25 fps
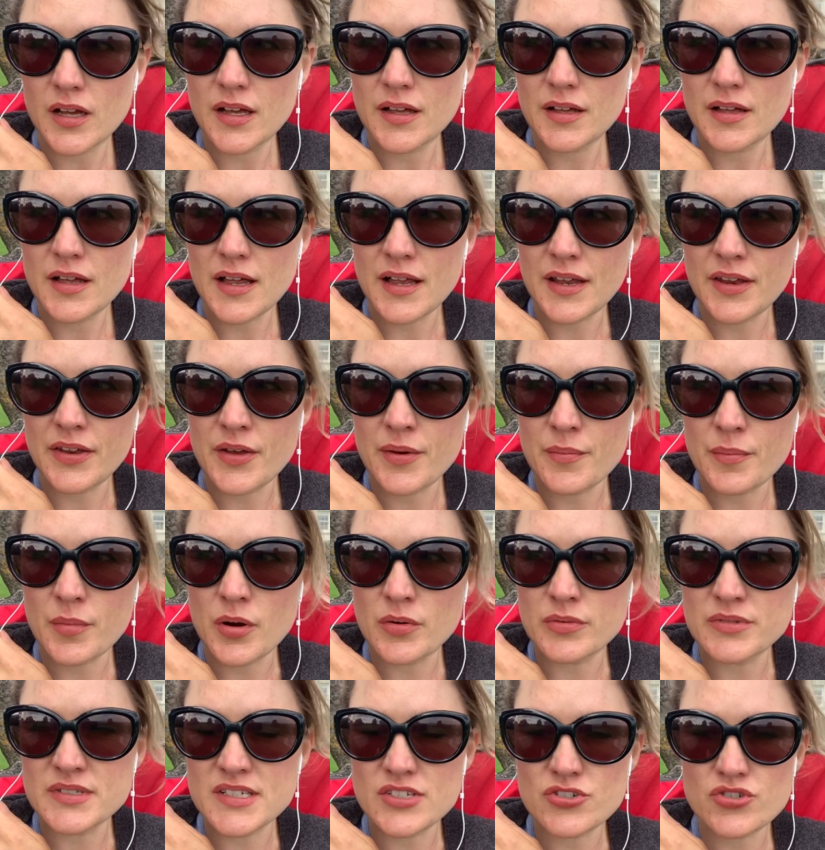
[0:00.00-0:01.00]
and I
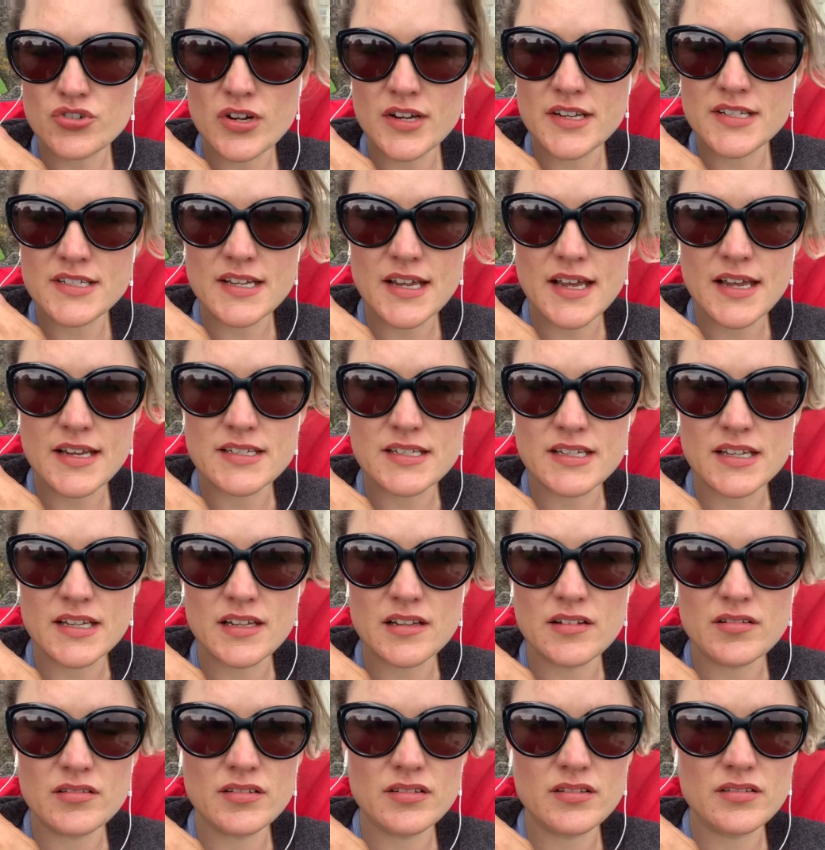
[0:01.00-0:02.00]
was trying to
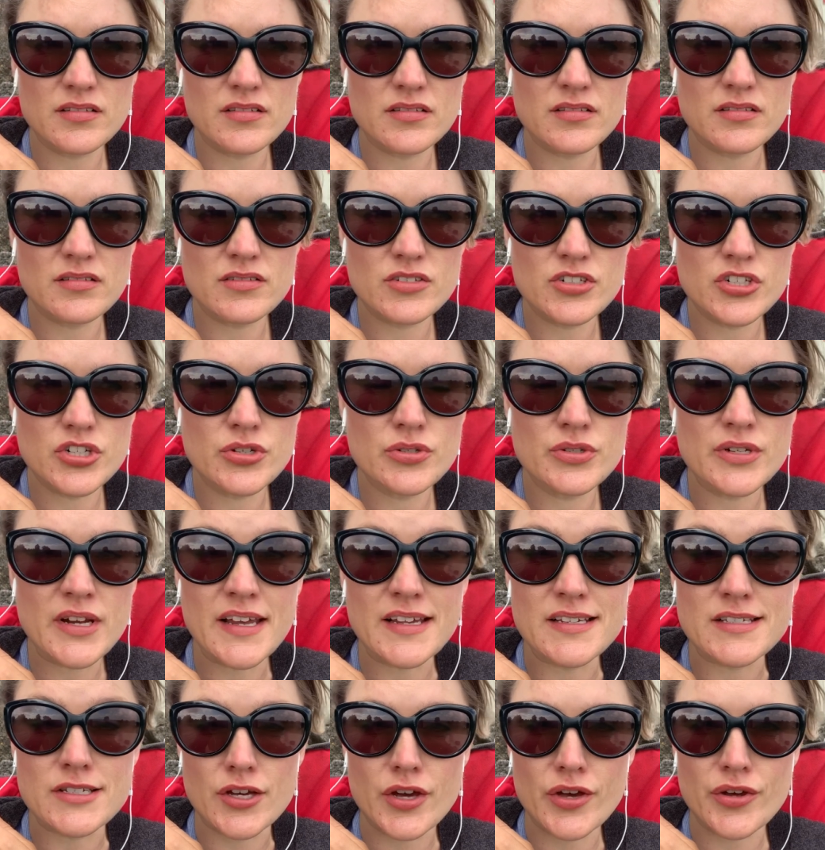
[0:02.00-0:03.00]
edit 2
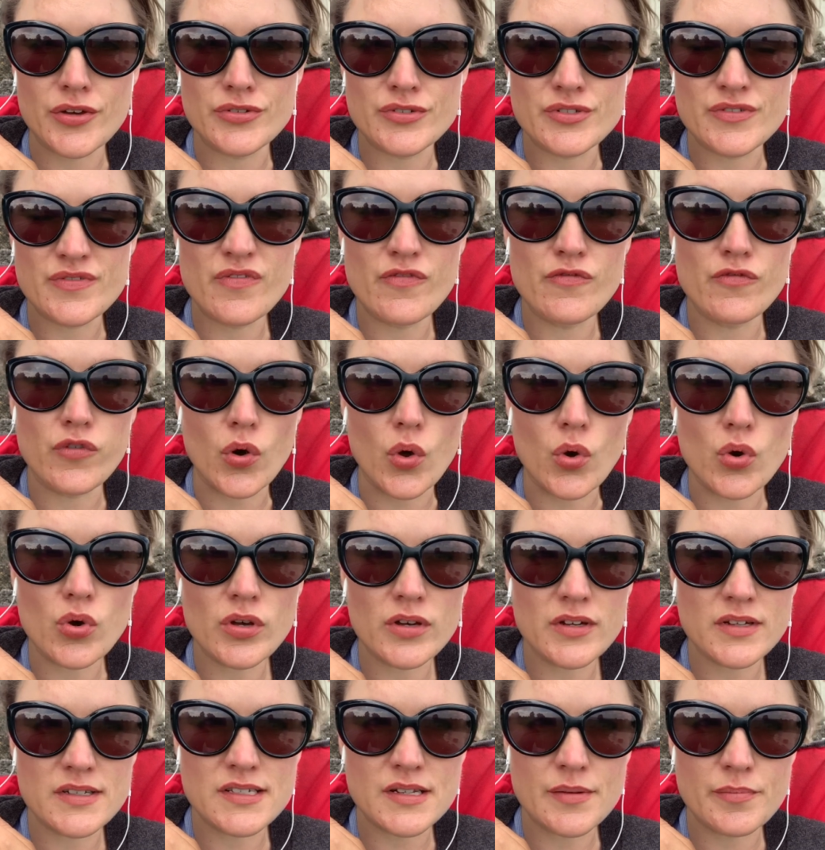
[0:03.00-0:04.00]
days ago's
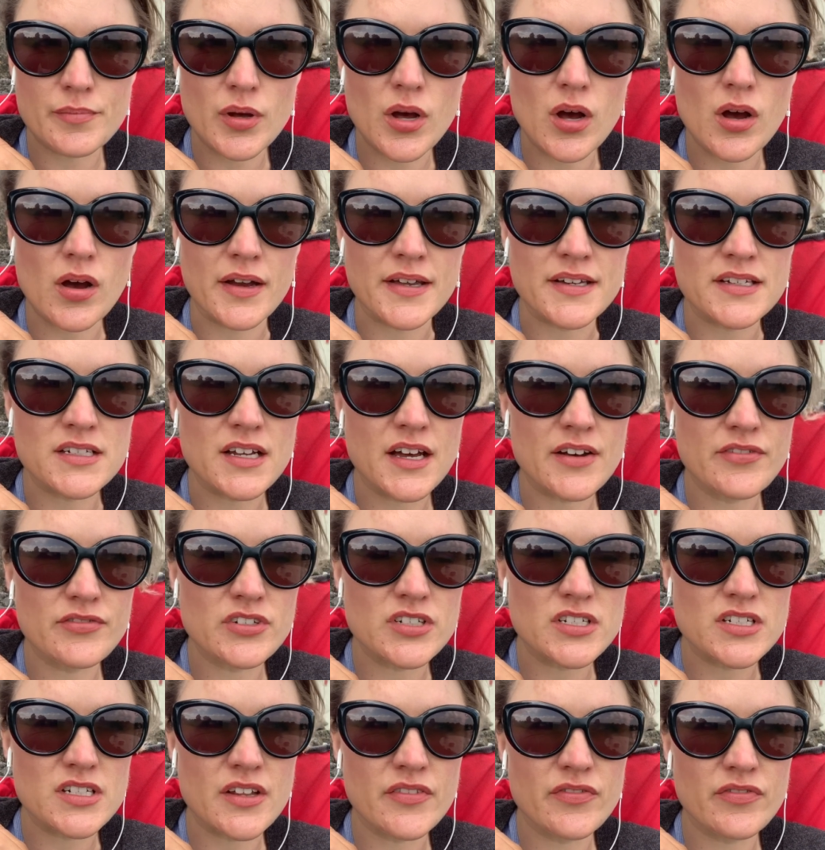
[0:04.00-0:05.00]
vlog because I'm behind. I
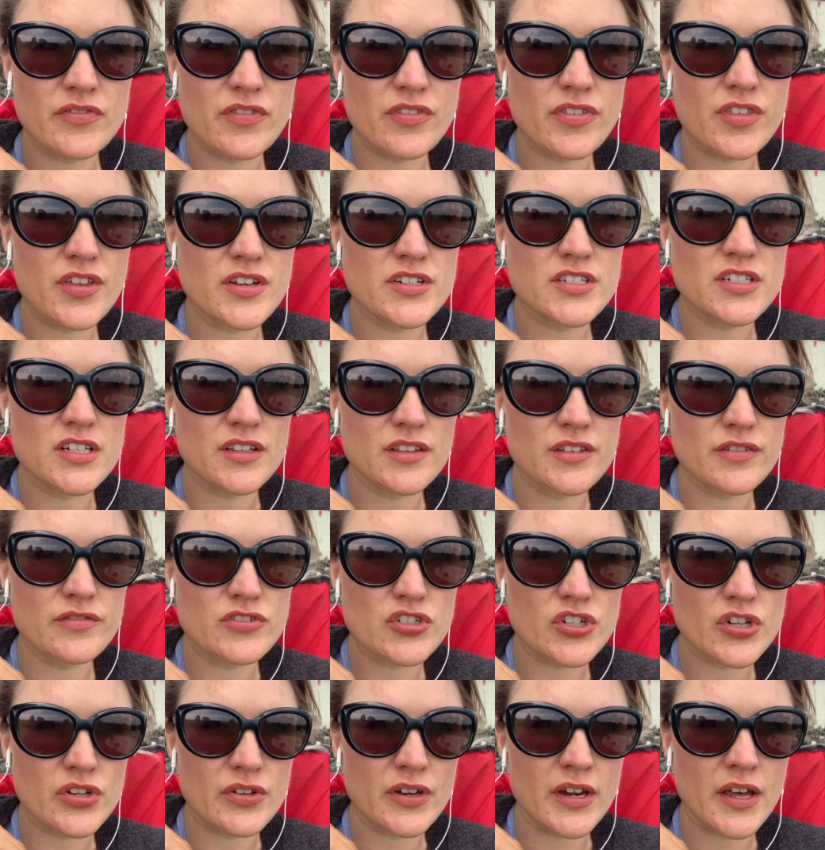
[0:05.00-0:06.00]
haven't done 30th of
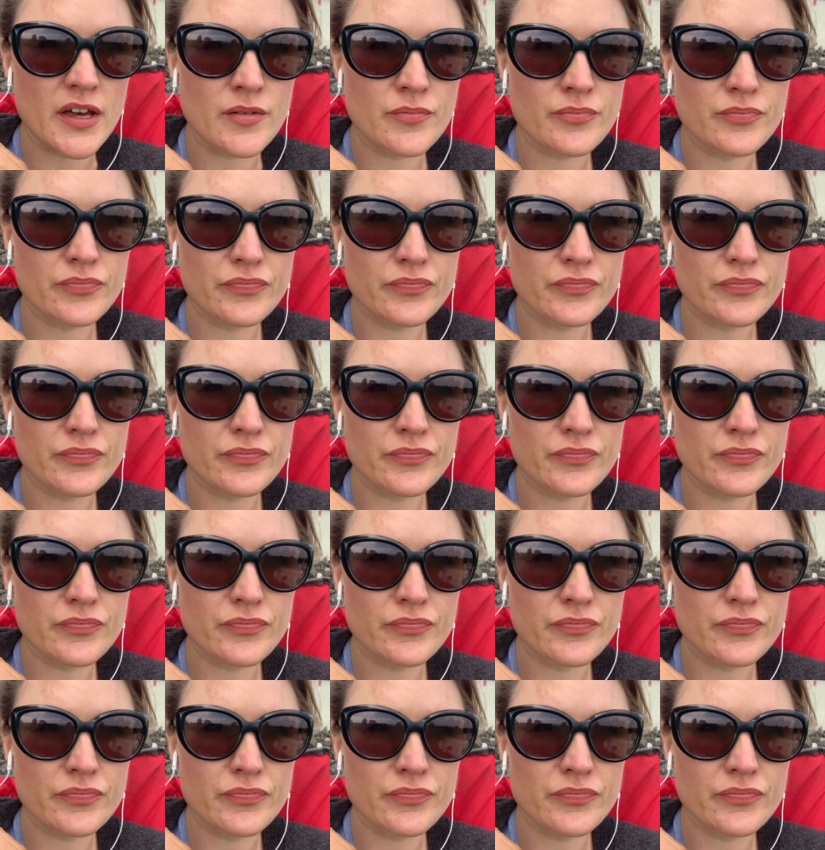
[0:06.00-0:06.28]
June yet.